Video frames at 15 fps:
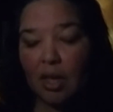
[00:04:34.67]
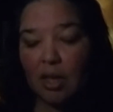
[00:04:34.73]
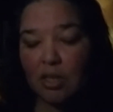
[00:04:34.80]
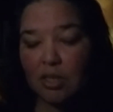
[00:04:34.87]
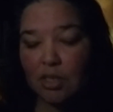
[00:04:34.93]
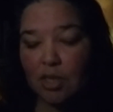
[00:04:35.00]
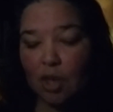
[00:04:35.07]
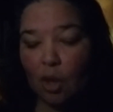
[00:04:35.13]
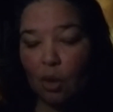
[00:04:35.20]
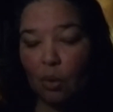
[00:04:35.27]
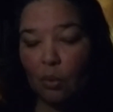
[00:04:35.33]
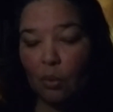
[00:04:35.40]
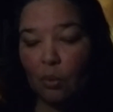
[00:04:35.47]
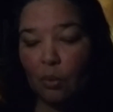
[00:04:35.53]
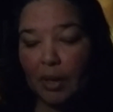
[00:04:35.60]

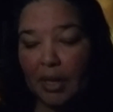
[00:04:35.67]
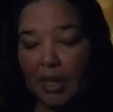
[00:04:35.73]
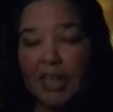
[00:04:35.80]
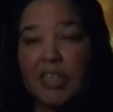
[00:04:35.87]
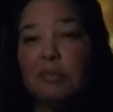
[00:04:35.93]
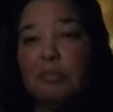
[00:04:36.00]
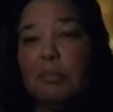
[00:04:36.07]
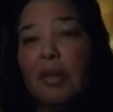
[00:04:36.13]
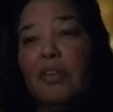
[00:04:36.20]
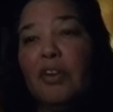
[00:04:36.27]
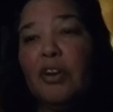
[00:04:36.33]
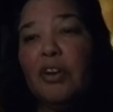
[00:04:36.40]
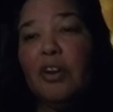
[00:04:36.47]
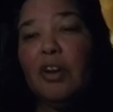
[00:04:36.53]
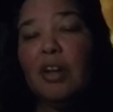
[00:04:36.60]
So his
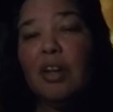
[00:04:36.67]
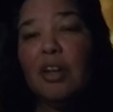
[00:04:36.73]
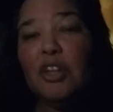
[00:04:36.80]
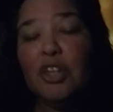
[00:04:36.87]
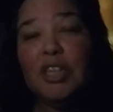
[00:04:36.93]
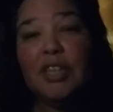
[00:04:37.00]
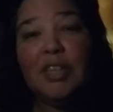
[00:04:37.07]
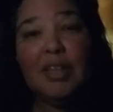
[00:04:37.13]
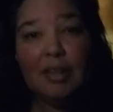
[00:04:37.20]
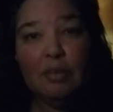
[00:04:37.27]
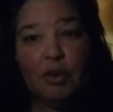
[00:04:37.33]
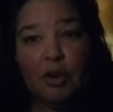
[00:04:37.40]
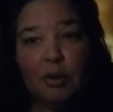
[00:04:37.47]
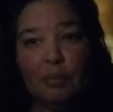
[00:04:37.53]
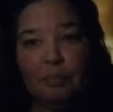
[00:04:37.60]
mother cooked the
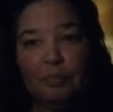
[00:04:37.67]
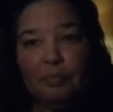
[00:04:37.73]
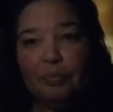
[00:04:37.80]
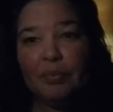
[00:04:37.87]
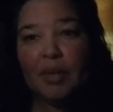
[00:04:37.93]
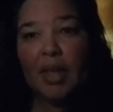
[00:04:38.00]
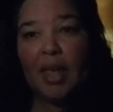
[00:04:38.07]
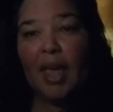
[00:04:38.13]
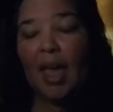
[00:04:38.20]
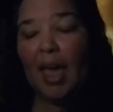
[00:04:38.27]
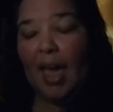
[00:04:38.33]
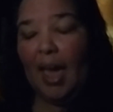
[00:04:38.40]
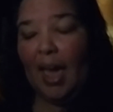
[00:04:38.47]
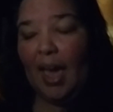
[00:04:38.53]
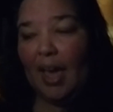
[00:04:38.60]
liver,
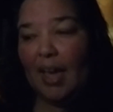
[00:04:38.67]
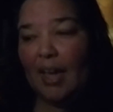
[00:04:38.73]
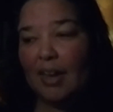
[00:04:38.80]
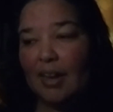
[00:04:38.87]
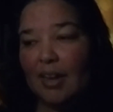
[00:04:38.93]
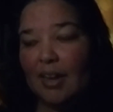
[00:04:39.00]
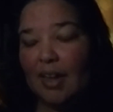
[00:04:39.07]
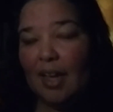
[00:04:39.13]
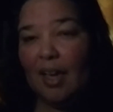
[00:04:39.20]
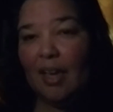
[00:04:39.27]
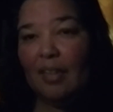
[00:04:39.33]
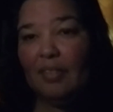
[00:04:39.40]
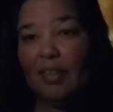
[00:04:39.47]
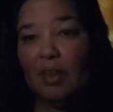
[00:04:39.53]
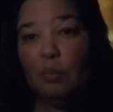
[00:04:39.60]
and
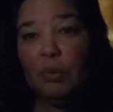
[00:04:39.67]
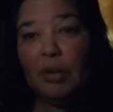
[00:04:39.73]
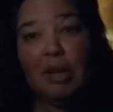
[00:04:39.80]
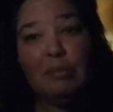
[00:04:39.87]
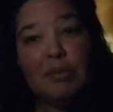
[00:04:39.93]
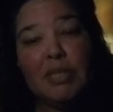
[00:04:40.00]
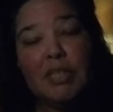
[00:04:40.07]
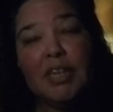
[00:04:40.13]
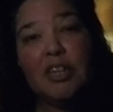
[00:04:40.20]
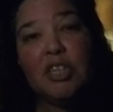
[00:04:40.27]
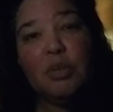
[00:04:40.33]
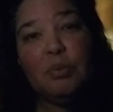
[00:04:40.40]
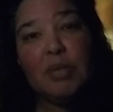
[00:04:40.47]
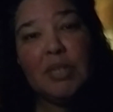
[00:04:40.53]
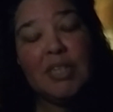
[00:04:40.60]
then went upstairs
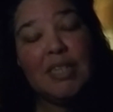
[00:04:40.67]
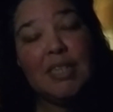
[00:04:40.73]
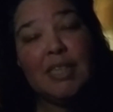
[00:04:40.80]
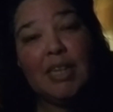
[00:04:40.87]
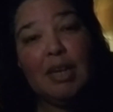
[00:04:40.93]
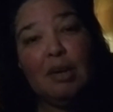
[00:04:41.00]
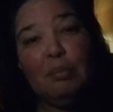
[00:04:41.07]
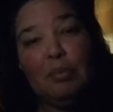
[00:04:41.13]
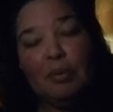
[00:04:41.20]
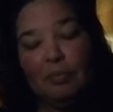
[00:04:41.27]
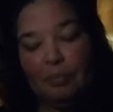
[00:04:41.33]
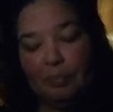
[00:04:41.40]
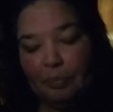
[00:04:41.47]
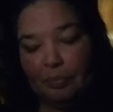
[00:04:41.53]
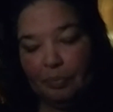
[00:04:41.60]
and went to sleep.
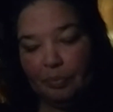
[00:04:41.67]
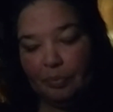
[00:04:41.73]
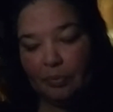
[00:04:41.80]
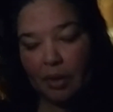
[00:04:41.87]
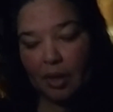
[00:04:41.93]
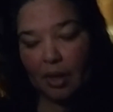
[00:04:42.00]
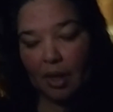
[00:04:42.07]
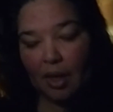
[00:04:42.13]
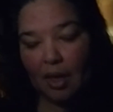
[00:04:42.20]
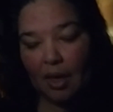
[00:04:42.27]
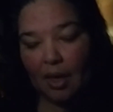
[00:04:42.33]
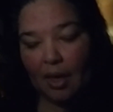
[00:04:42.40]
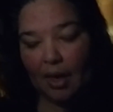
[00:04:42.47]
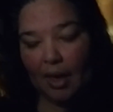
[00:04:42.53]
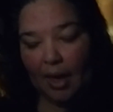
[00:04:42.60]

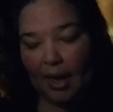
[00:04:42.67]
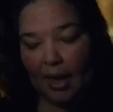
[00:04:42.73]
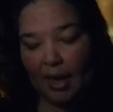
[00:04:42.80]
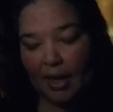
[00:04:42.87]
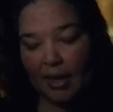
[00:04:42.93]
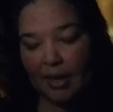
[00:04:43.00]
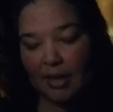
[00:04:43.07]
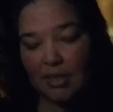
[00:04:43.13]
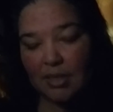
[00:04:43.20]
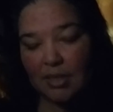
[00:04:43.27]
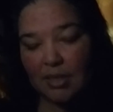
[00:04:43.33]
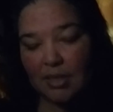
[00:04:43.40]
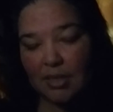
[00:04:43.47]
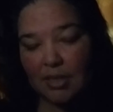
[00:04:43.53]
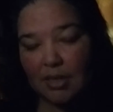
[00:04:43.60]

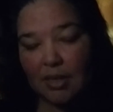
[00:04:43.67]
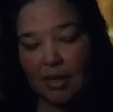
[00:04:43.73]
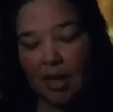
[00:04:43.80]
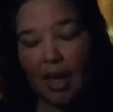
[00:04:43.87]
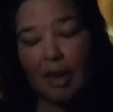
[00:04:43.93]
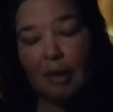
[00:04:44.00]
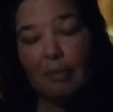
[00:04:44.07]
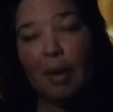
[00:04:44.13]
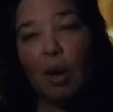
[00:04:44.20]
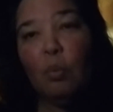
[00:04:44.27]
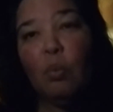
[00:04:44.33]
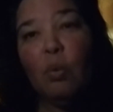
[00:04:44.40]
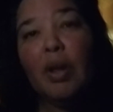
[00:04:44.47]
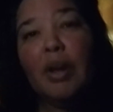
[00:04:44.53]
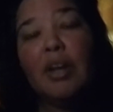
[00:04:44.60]
And at about
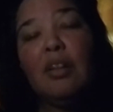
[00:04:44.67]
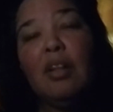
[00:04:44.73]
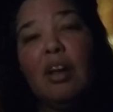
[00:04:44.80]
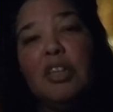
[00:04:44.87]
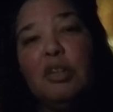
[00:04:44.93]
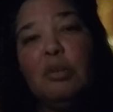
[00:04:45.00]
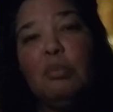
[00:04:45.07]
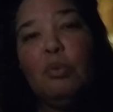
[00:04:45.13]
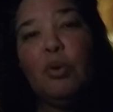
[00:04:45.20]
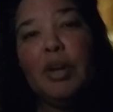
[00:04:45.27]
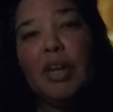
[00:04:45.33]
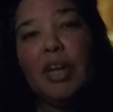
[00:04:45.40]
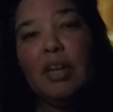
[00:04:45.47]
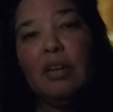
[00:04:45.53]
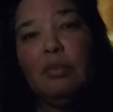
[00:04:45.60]
1 o'clock in the
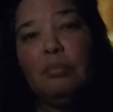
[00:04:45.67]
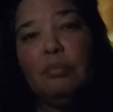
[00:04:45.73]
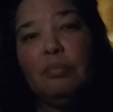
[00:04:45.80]
morning,